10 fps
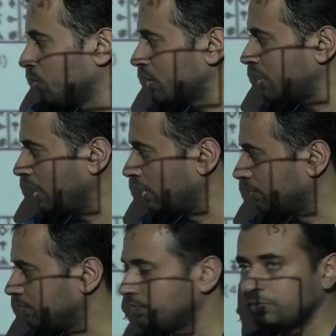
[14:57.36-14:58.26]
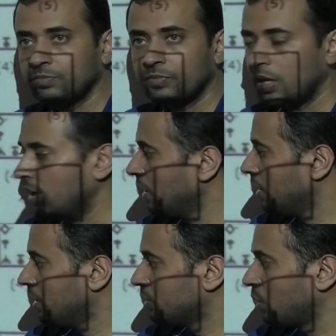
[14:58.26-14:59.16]
was taken.
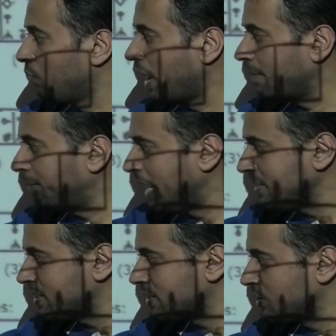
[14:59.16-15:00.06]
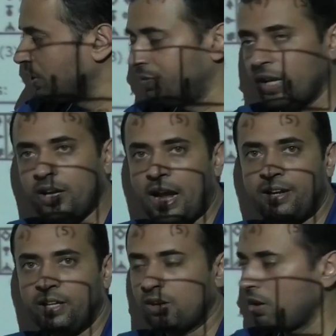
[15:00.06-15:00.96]
So one place shifting
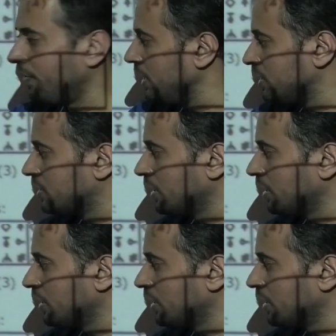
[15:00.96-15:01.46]
anti-clockwise